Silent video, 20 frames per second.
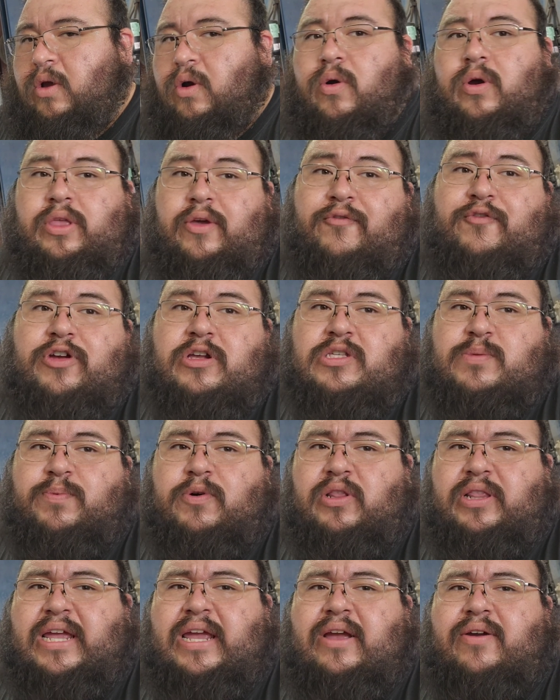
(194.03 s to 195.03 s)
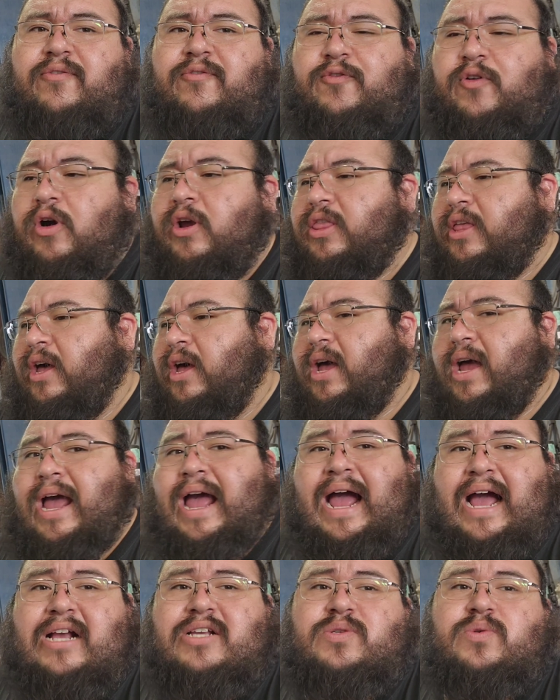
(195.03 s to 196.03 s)
or the fusible link for the
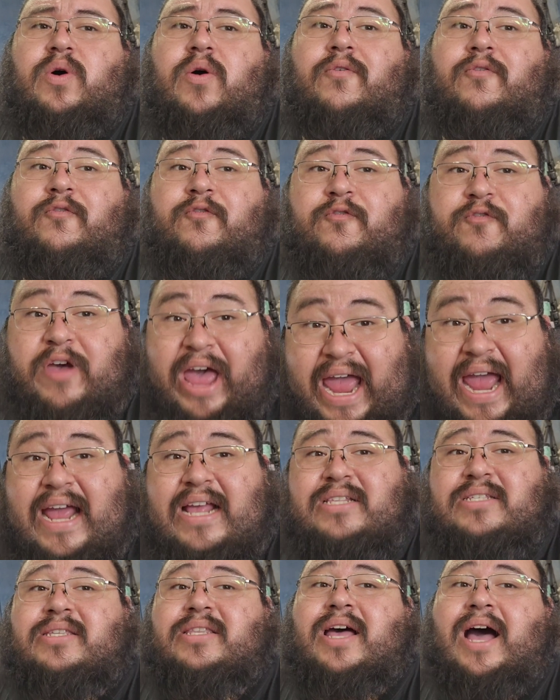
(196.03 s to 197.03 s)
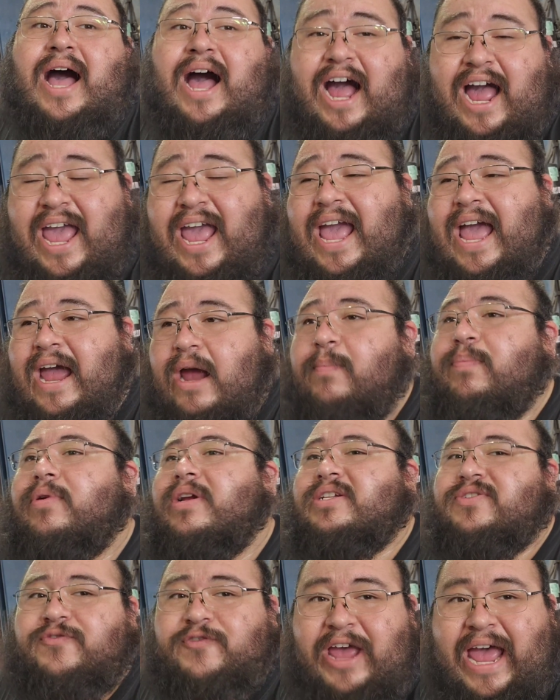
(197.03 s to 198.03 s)
actual fans, the high amperage
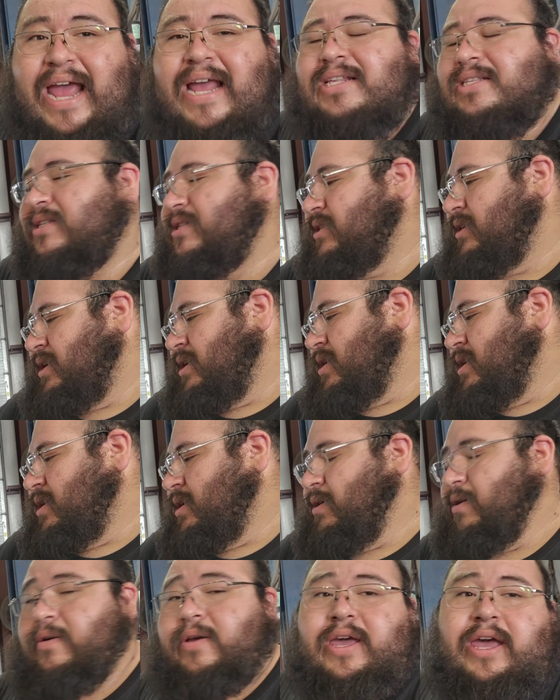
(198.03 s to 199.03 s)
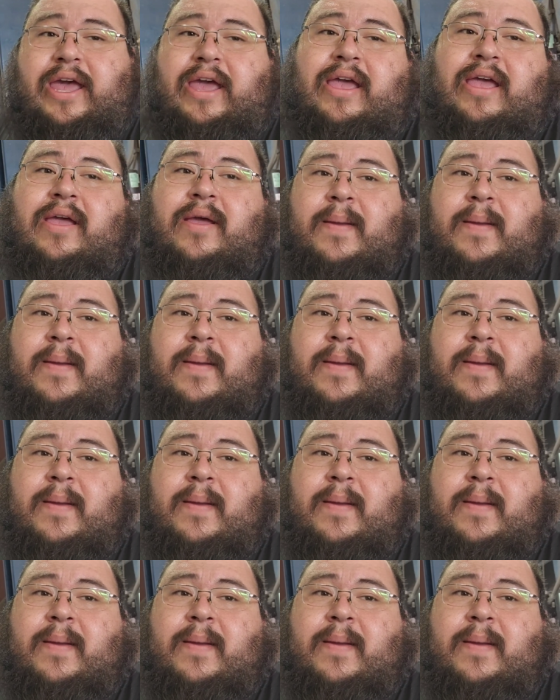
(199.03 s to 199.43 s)
fans. Okay.